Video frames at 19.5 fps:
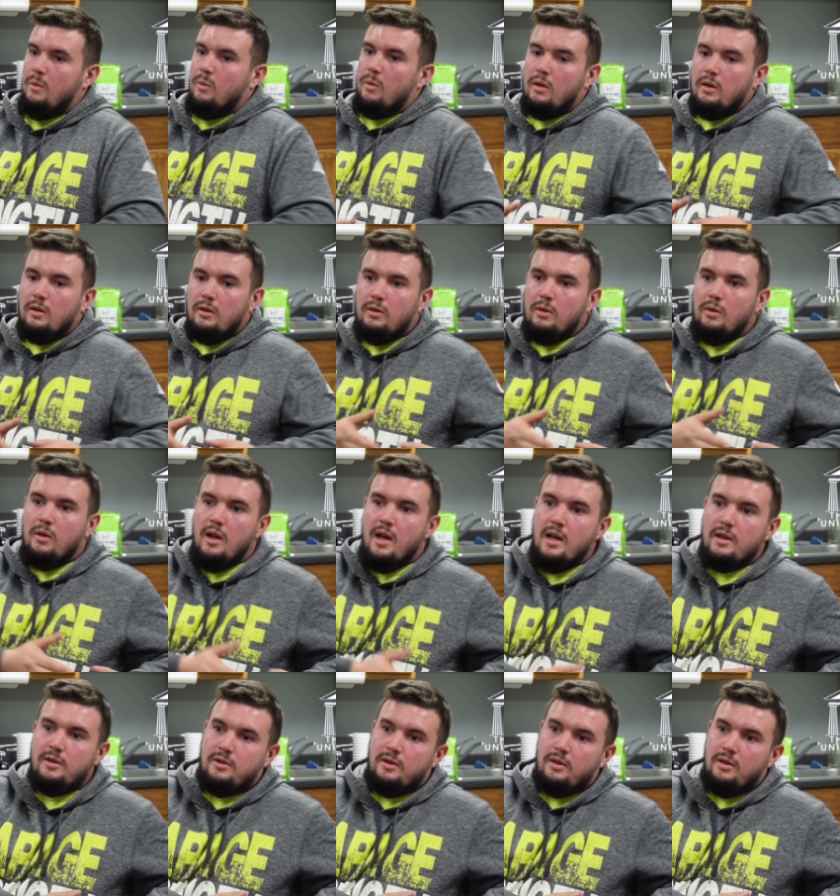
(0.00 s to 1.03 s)
Well, so
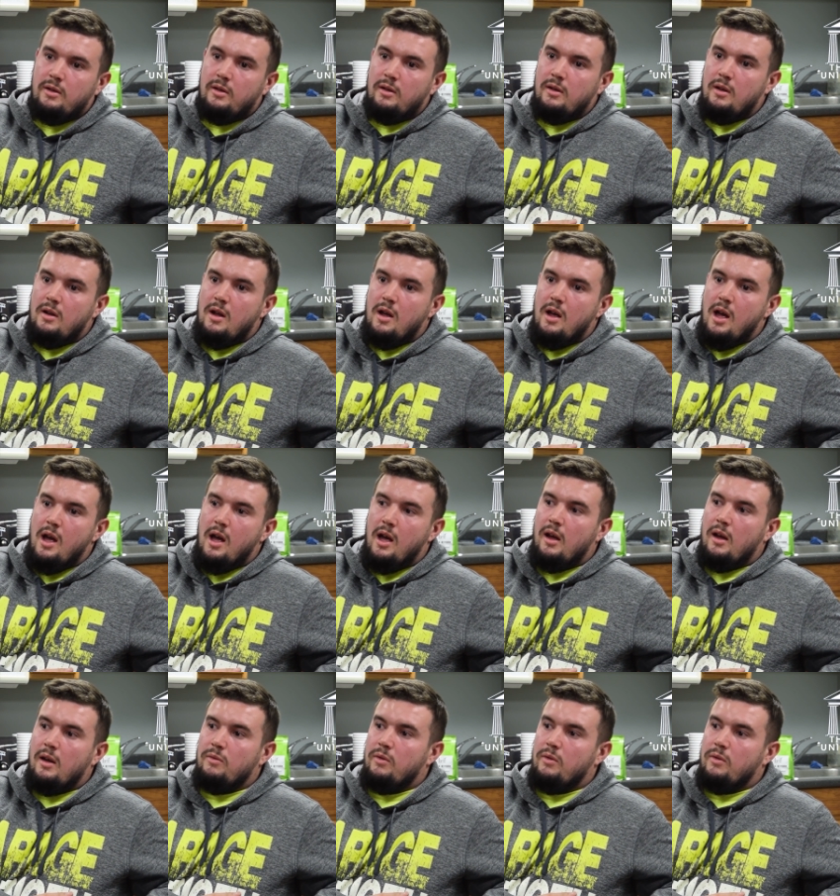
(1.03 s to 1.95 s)
last year I